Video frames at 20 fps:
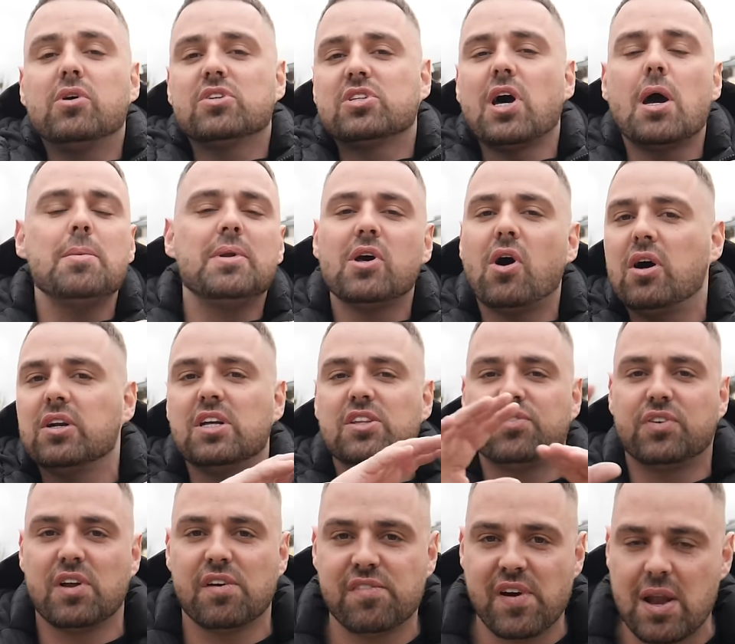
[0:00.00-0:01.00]
got so many
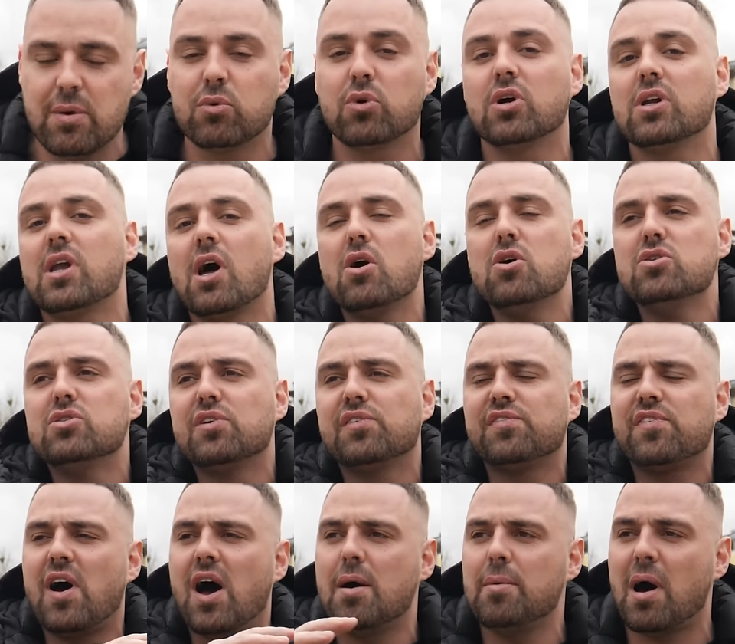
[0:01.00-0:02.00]
ideas for the event. We've got loads
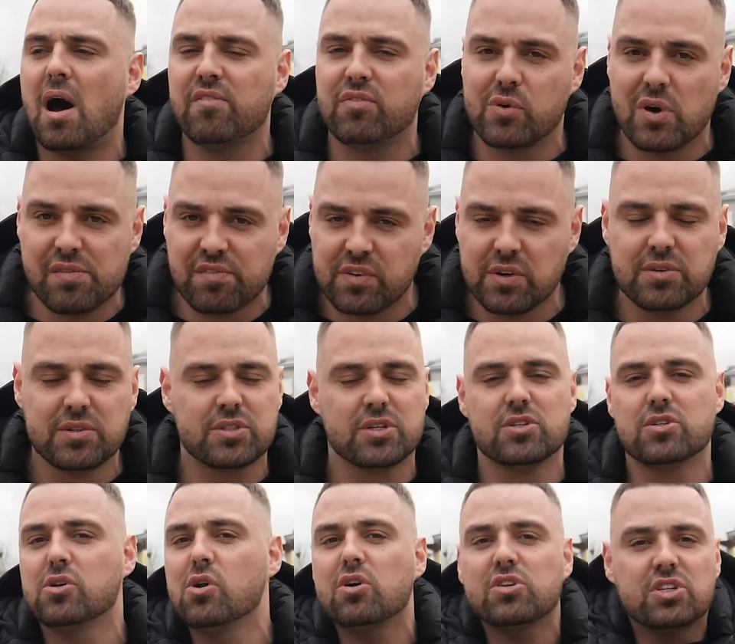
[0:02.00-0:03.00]
of other
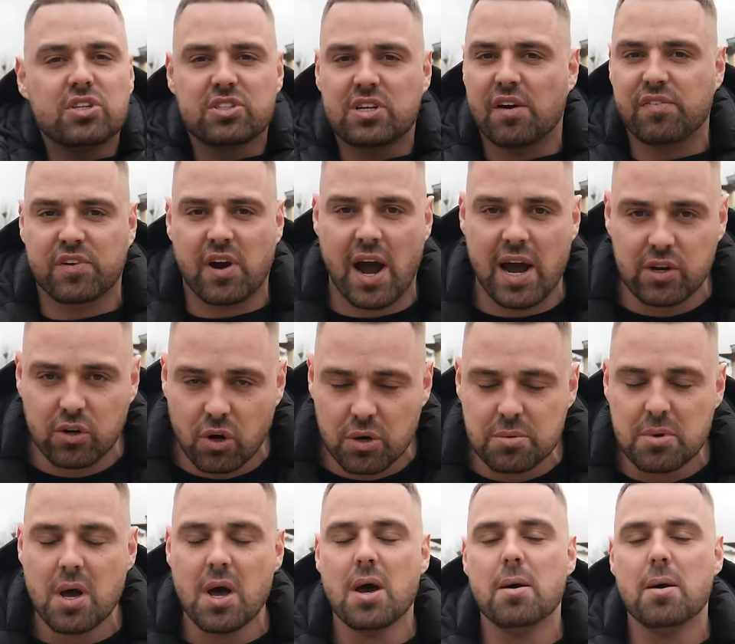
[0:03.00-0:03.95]
influencers, lots of stuff going on,